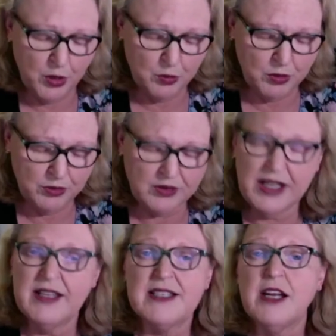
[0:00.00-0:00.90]
well,
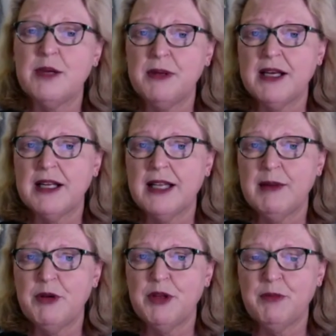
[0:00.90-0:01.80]
then there's going to be a
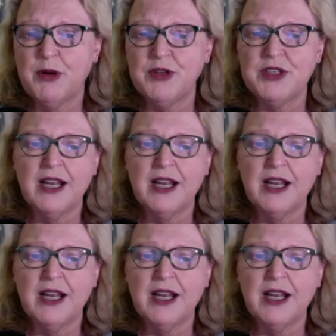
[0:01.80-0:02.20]
claim on the bond.